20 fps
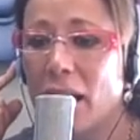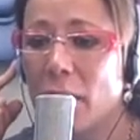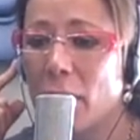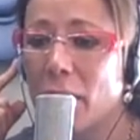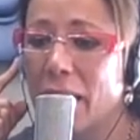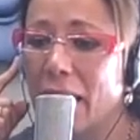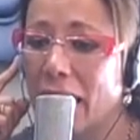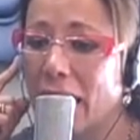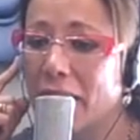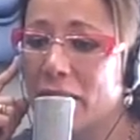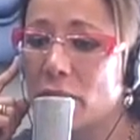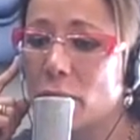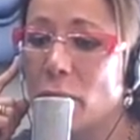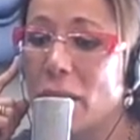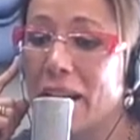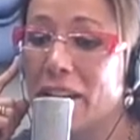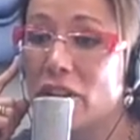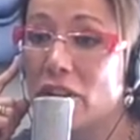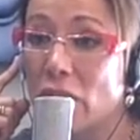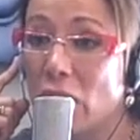I'm going to ask
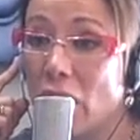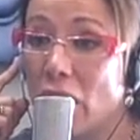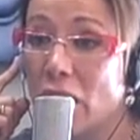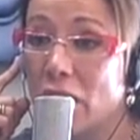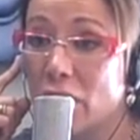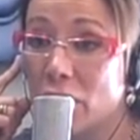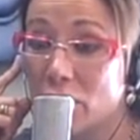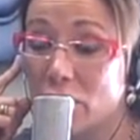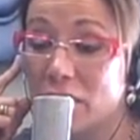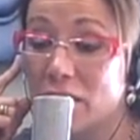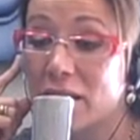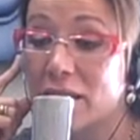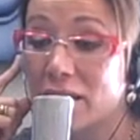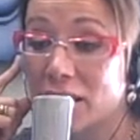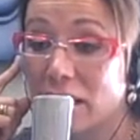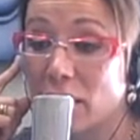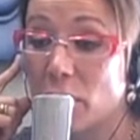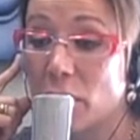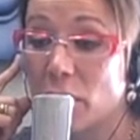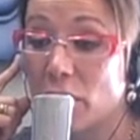my dog who's
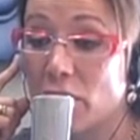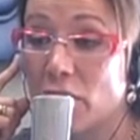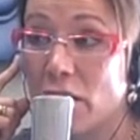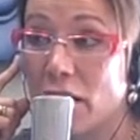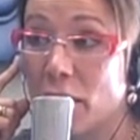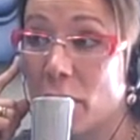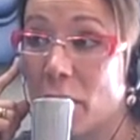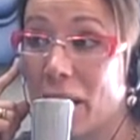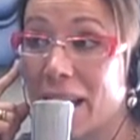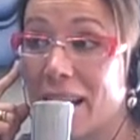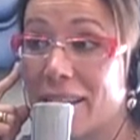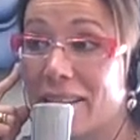asleep in front of me,